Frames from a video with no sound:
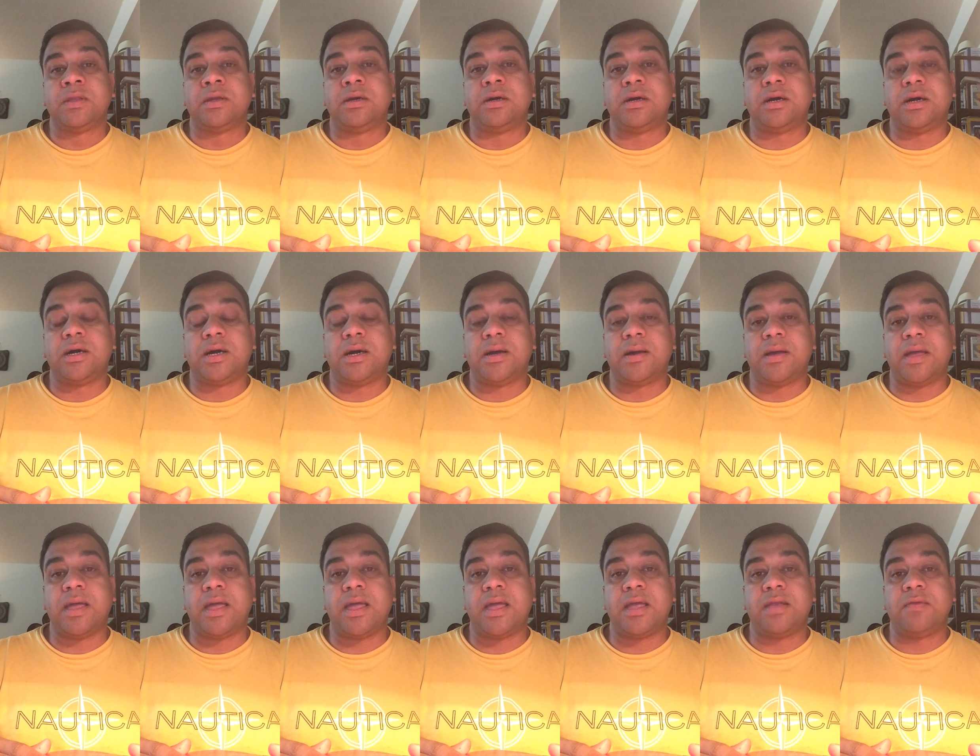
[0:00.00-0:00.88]

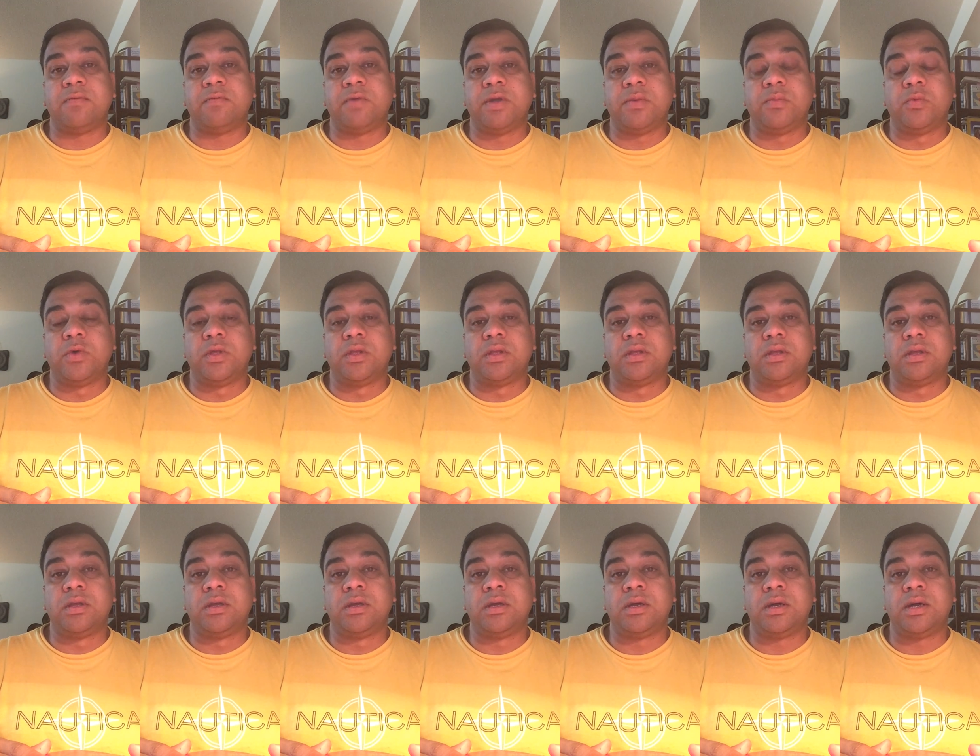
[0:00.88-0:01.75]
and we
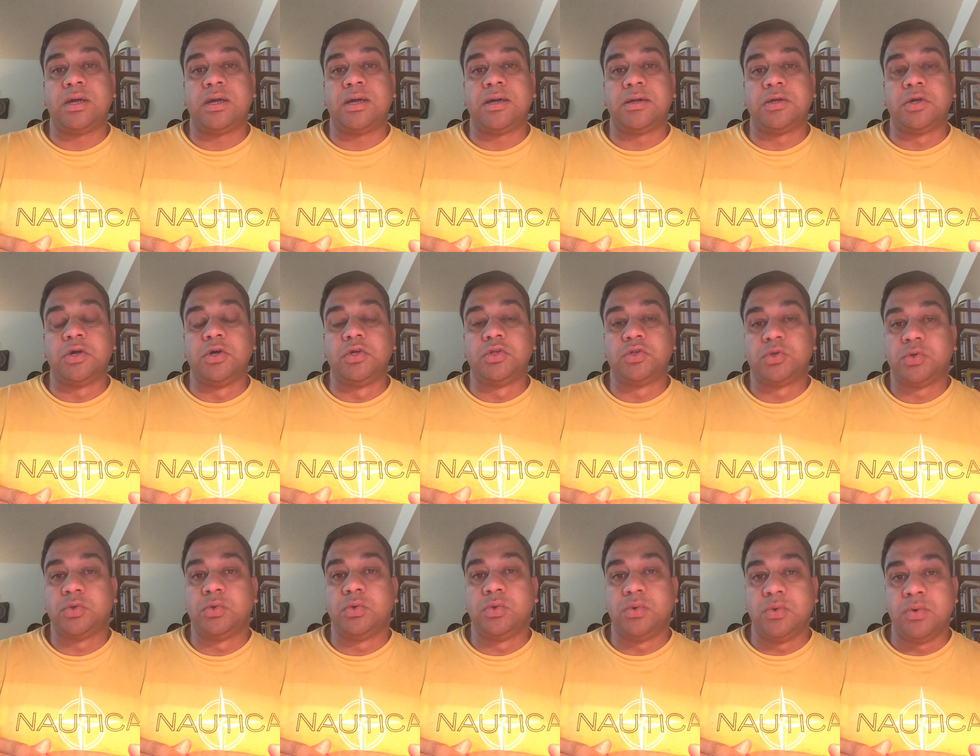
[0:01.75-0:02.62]
will go
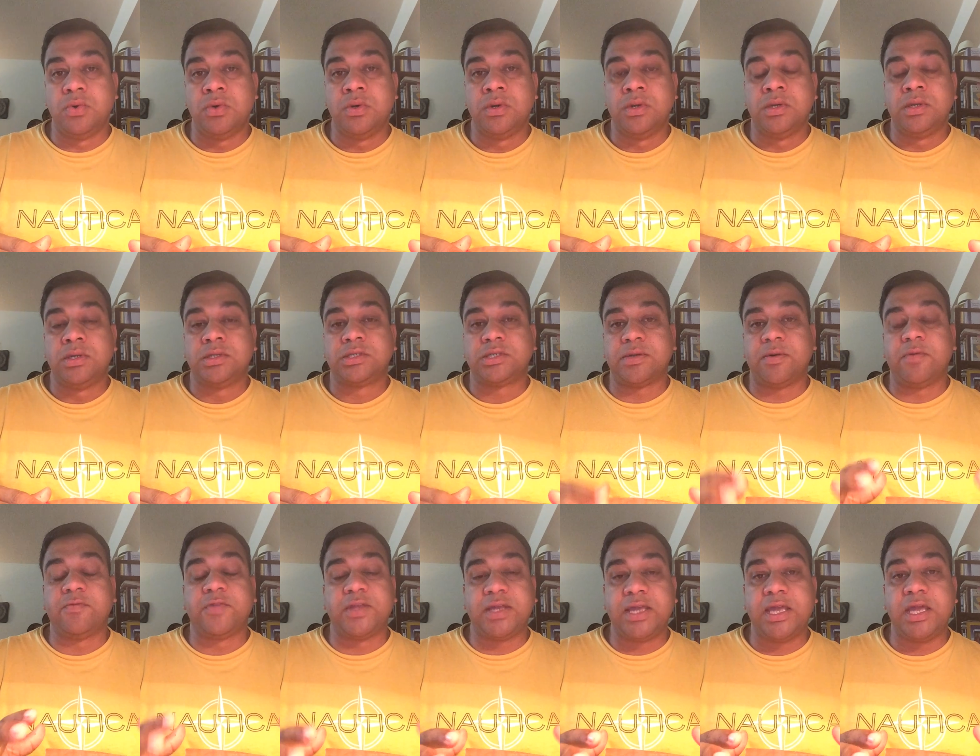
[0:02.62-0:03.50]
through some
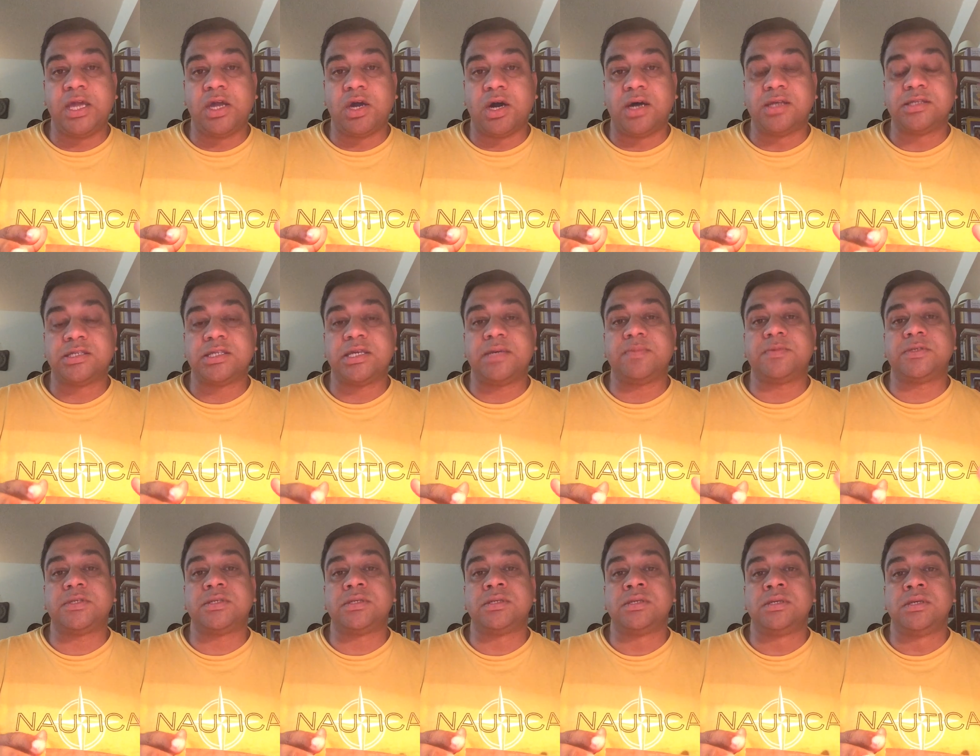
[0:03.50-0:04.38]
of the key
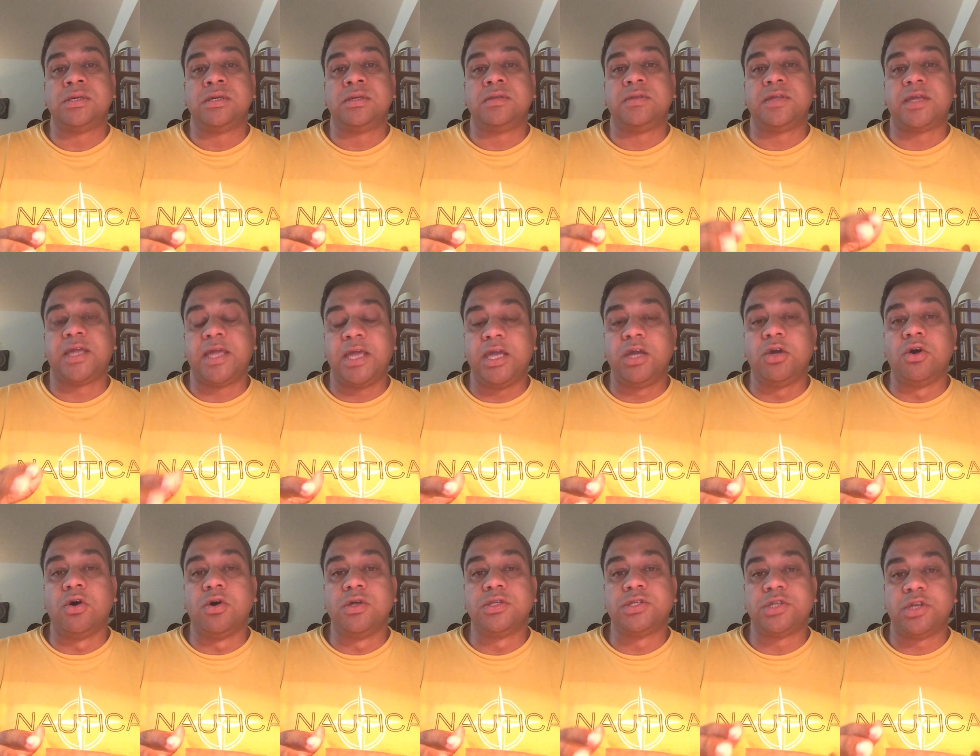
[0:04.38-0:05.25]
concepts, the key
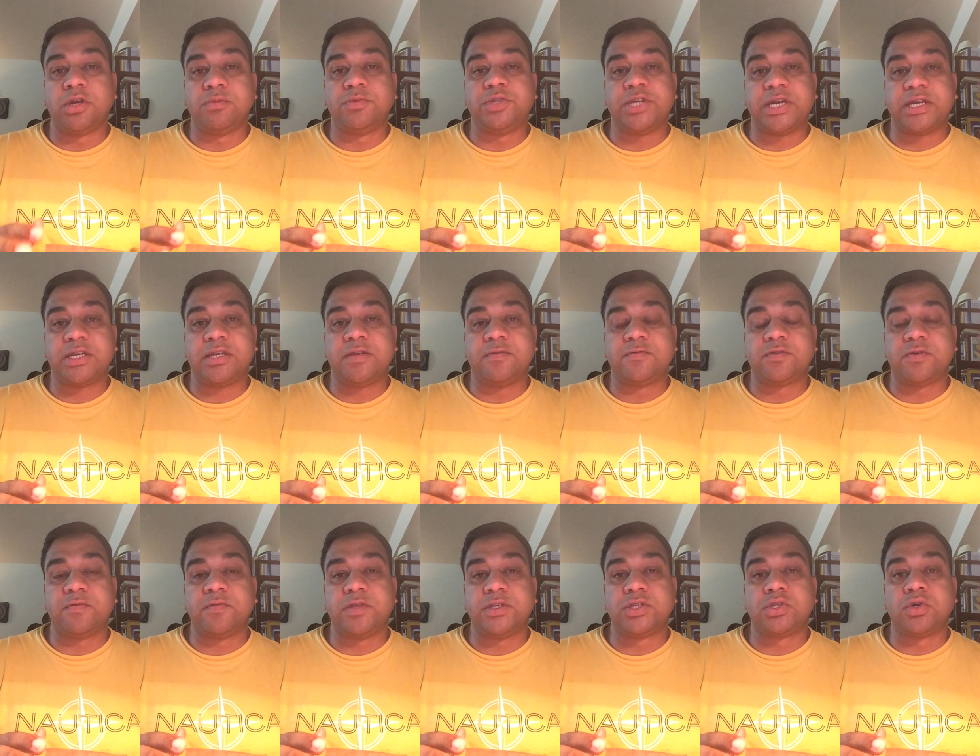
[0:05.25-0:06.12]
goals and objectives
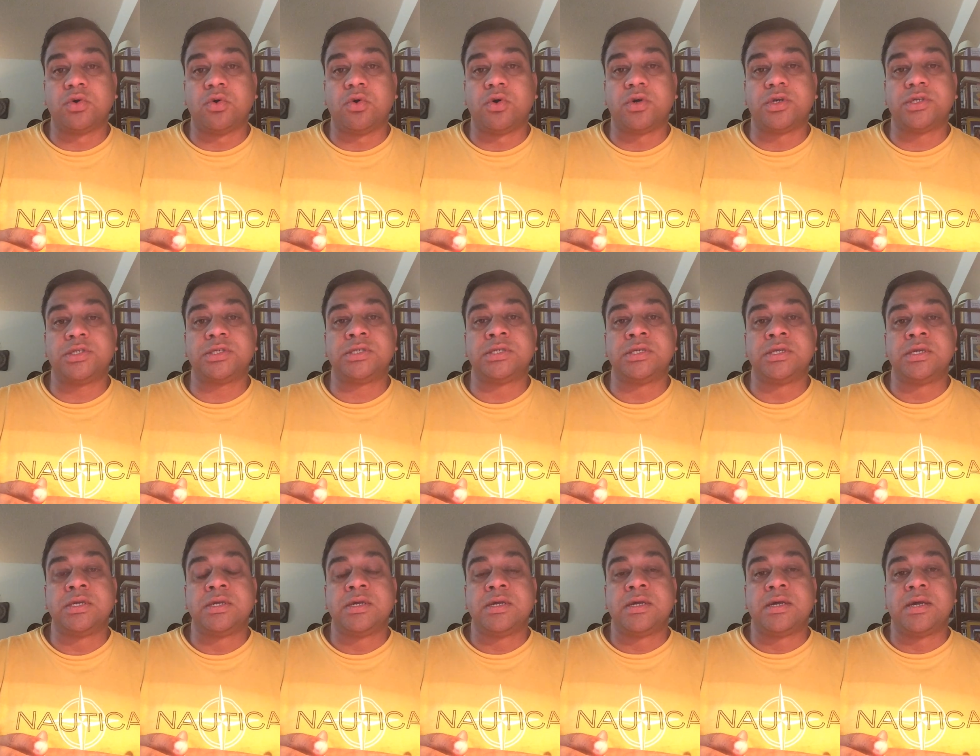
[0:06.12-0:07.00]
of this course.
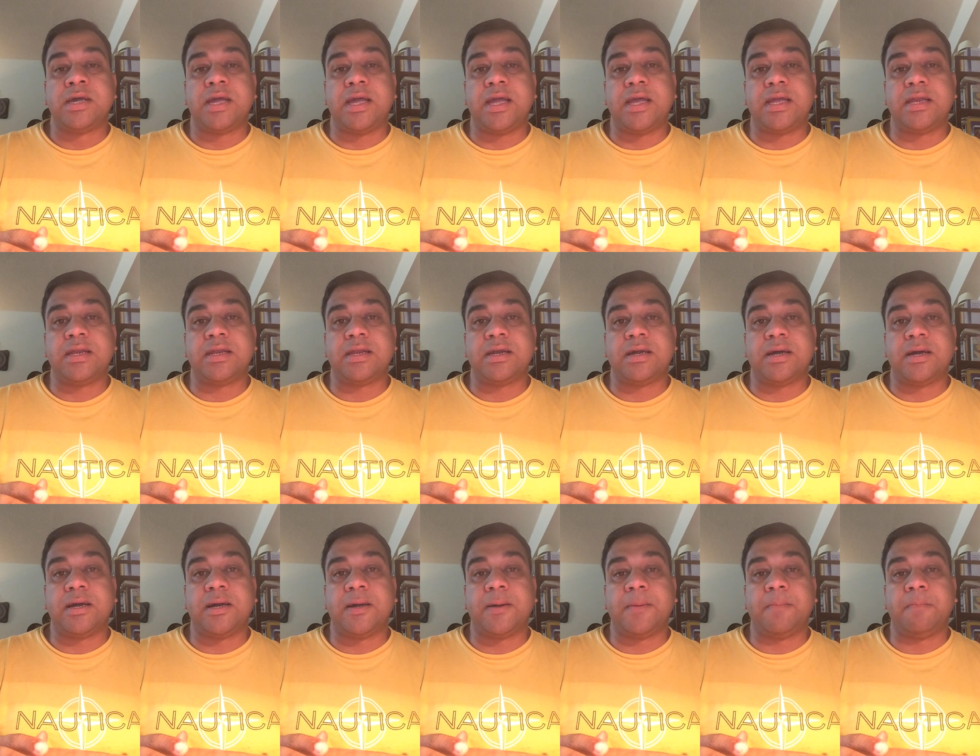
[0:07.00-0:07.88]
And
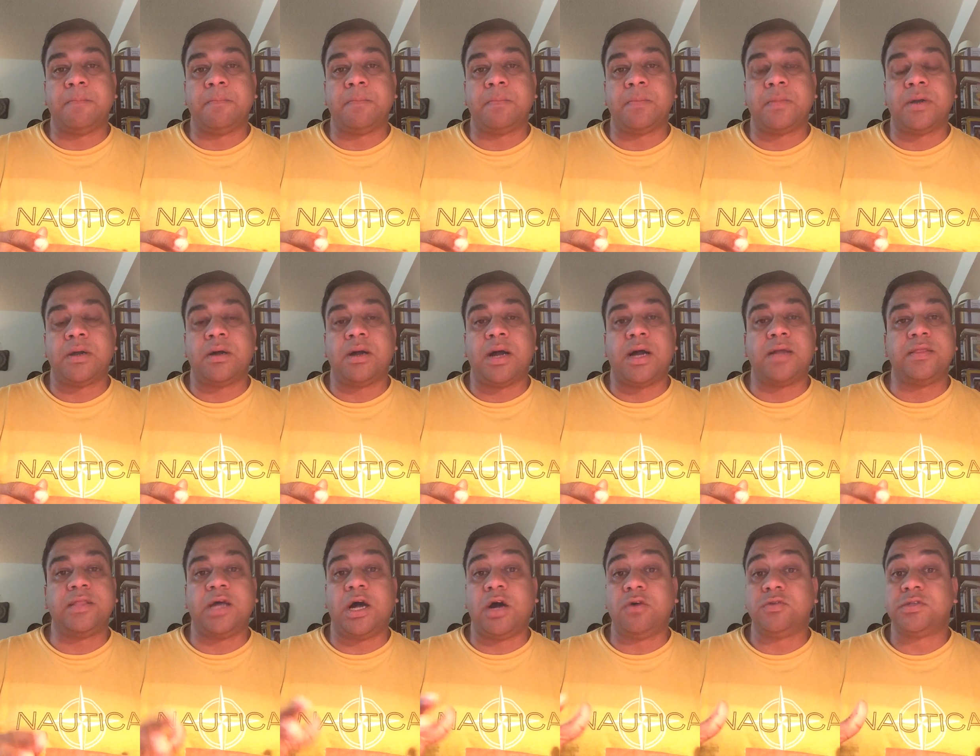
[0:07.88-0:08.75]

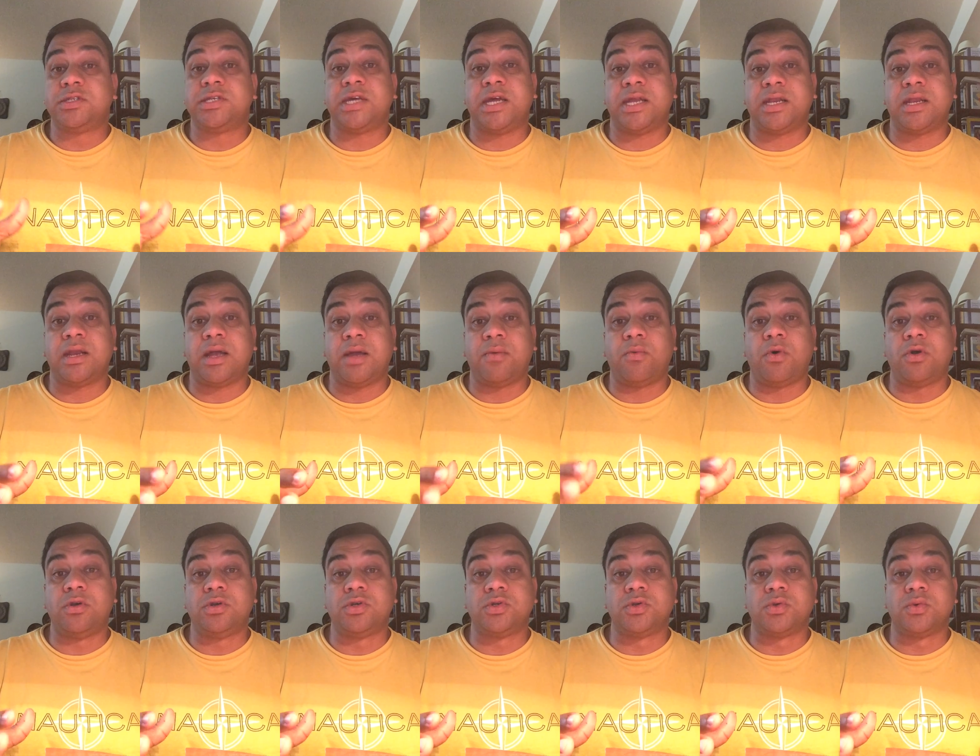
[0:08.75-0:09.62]
at the outset, I
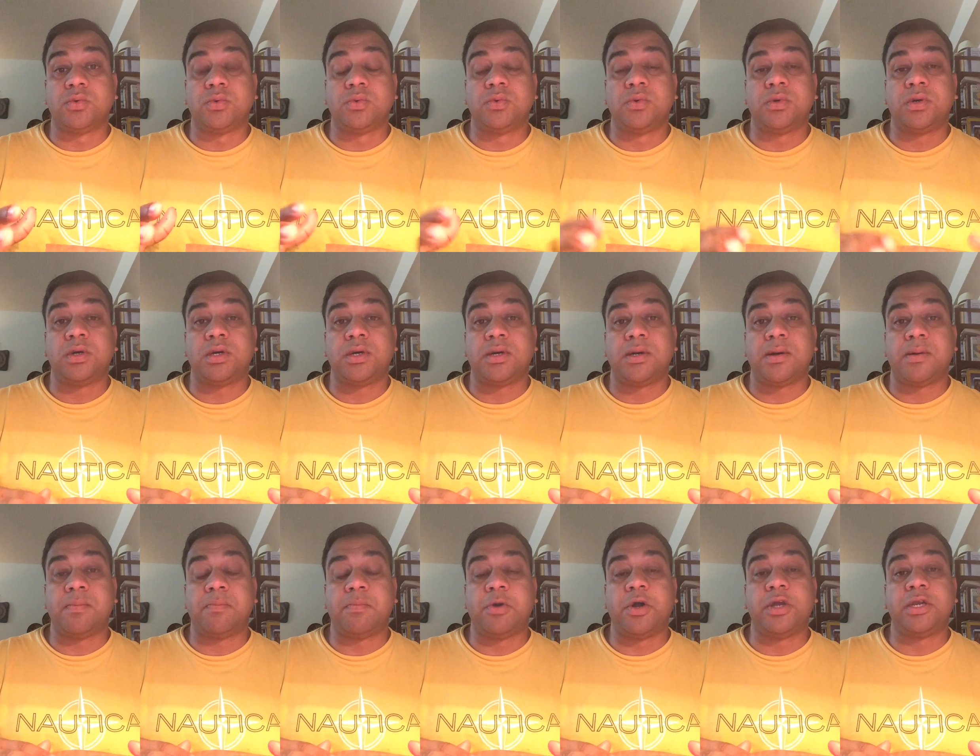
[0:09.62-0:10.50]
want to
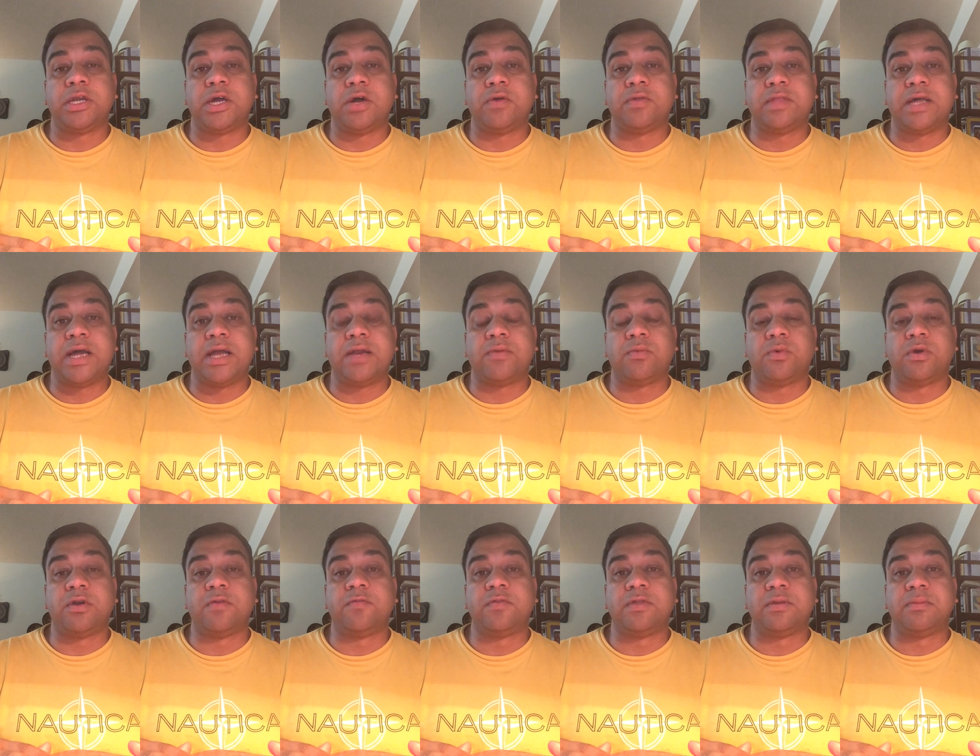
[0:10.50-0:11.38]
point out that
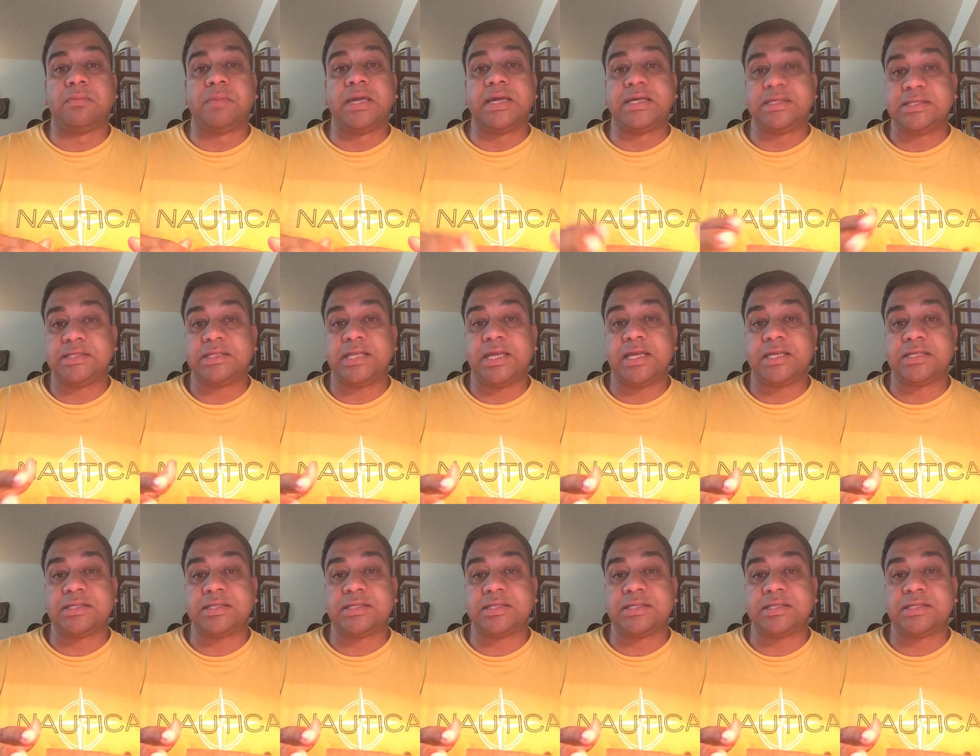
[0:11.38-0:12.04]
one of the biggest